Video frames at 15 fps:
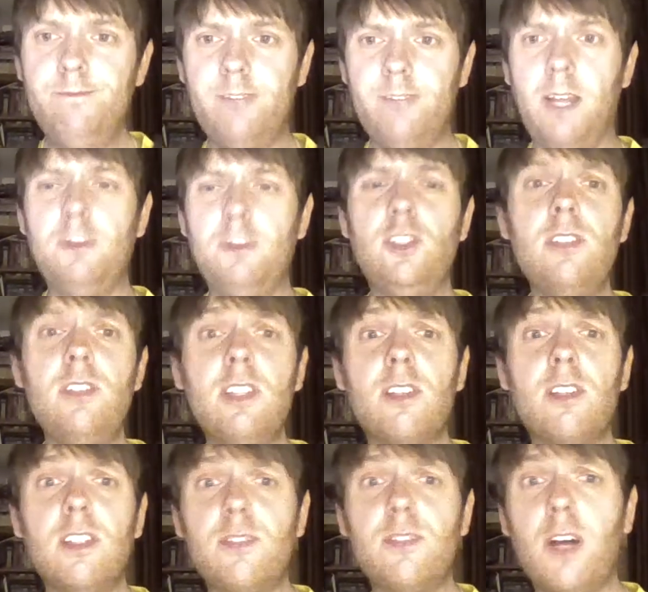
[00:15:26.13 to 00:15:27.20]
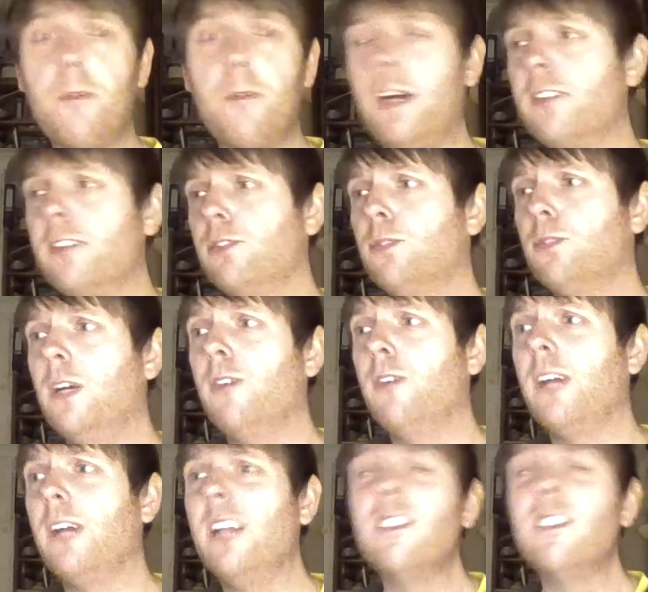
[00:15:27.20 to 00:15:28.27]
It's usually £35 for 12
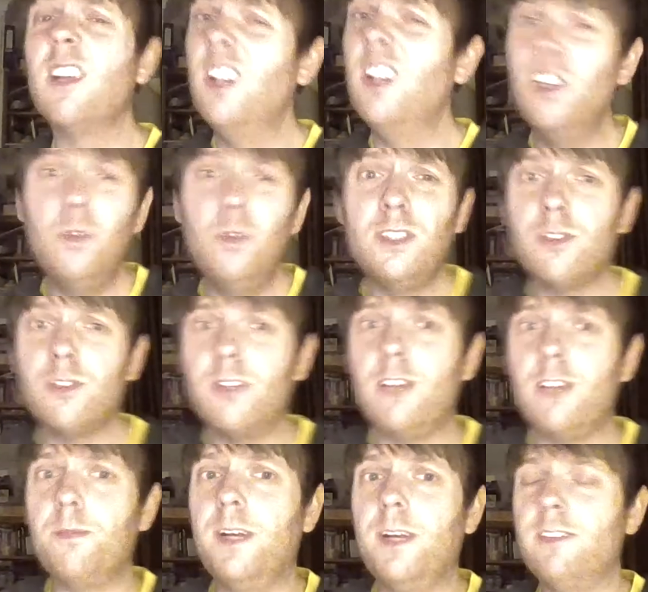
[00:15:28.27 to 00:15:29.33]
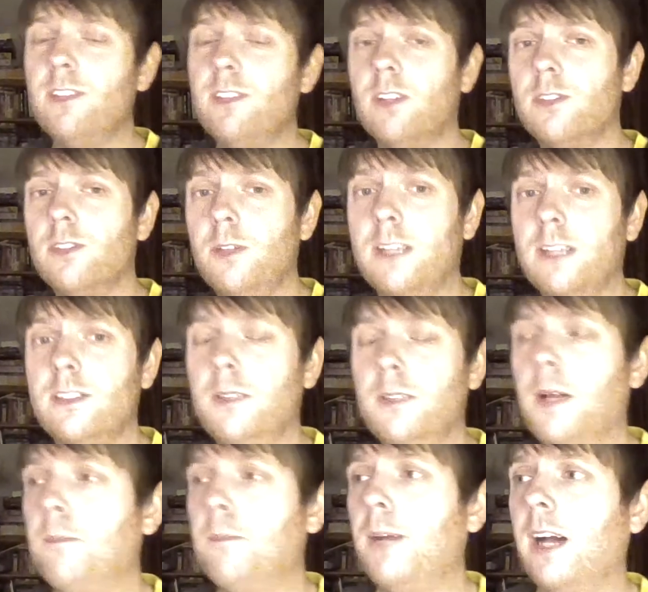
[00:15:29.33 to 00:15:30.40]
cans, which of craft beer is not too actually
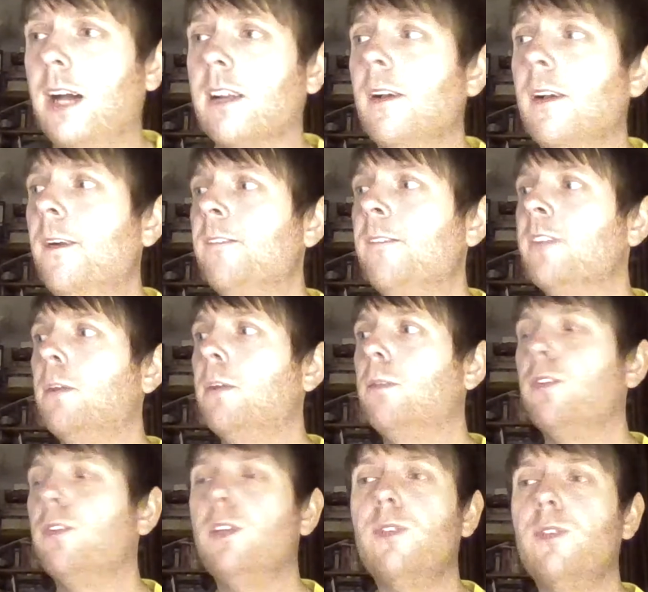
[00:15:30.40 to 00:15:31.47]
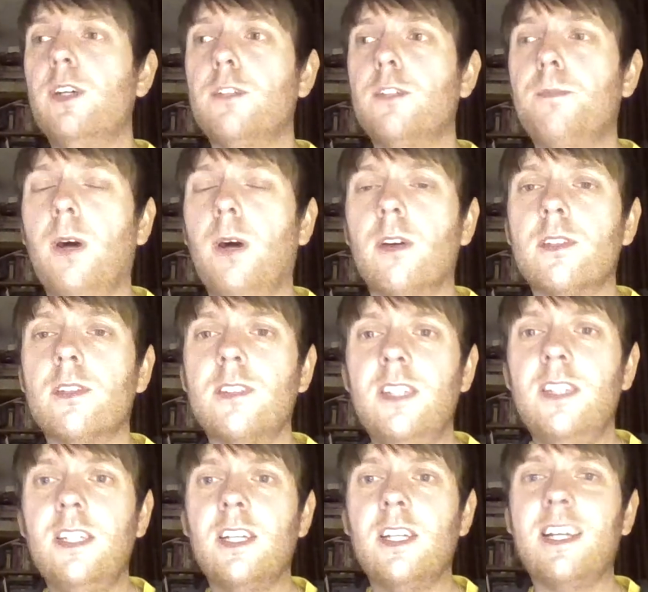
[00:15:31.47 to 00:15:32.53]
that bad. But for your first box,
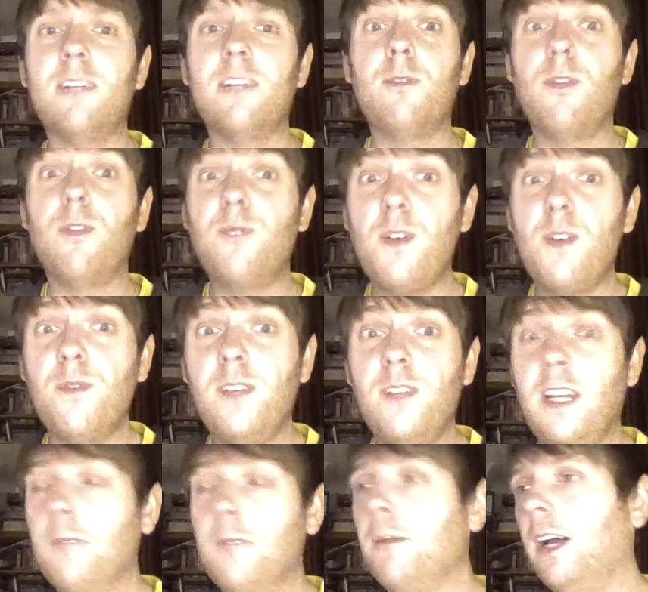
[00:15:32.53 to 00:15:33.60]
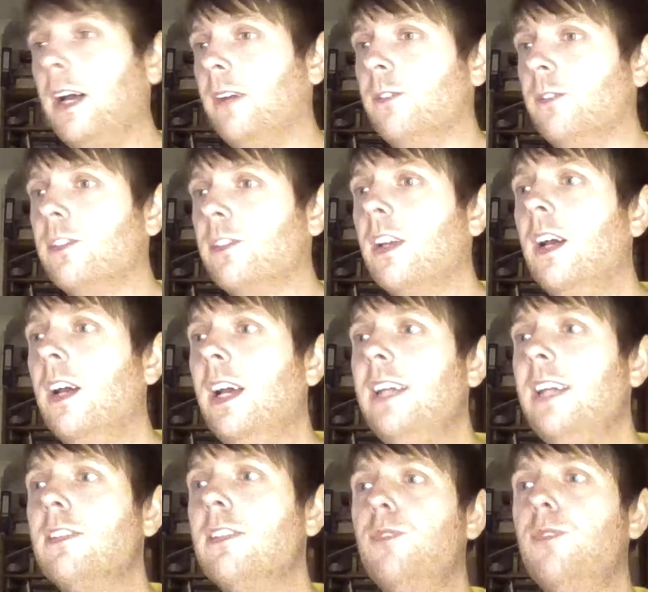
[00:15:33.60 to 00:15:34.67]
you can get it for £15.
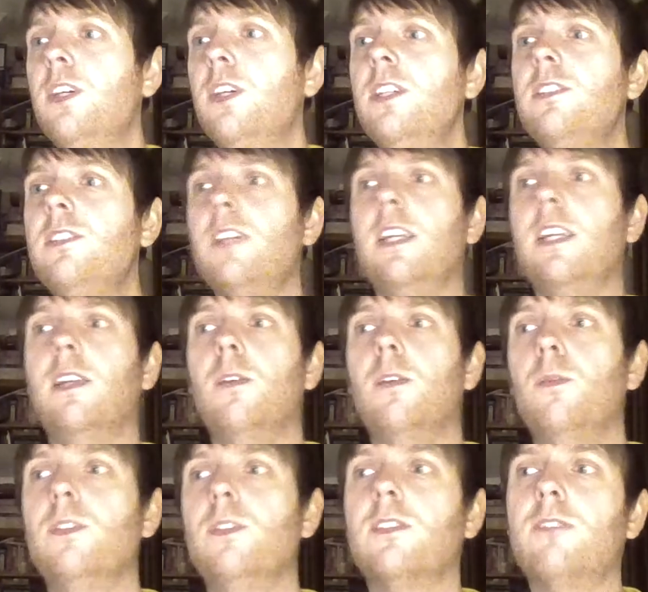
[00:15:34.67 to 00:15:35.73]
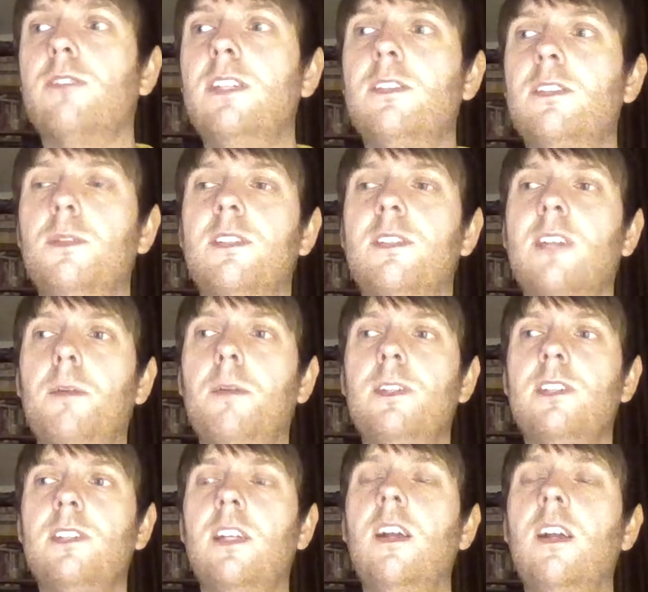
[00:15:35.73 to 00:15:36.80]
It's Virgin was credited with
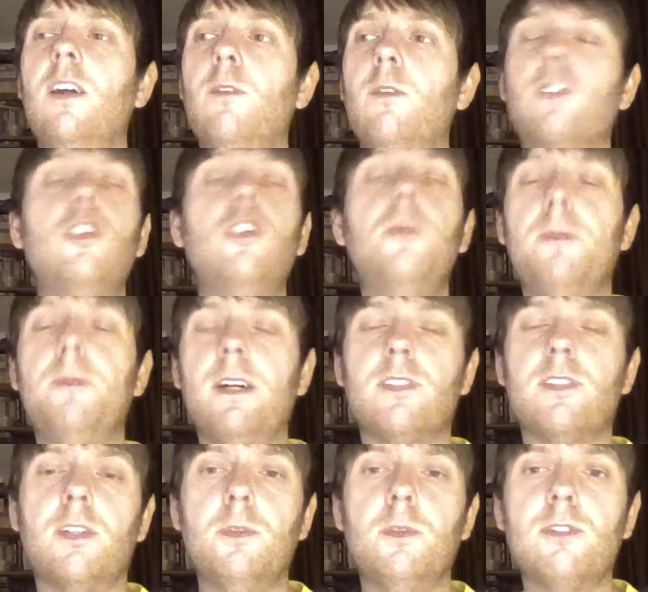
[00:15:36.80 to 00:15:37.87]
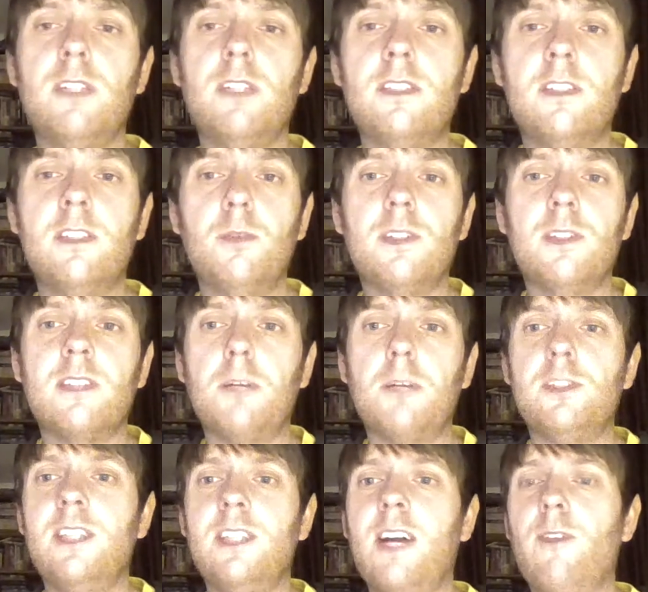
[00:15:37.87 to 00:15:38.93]
establishing, or Tubular Bells, sorry, was credited with
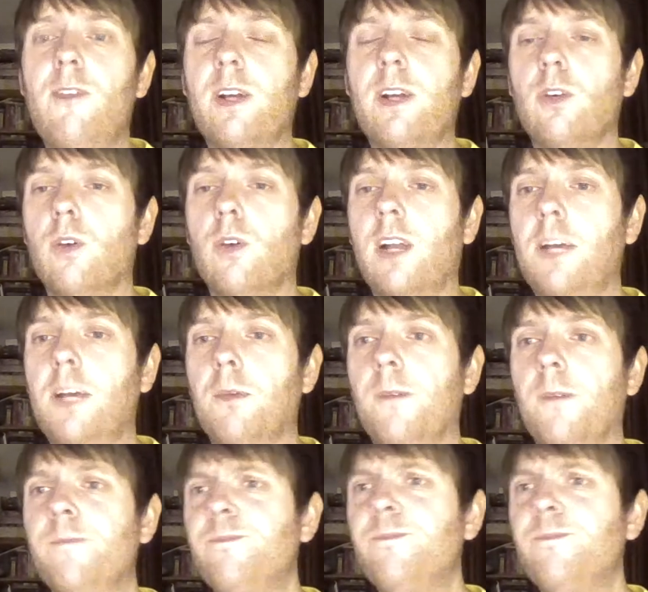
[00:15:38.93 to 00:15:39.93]
establishing that record label.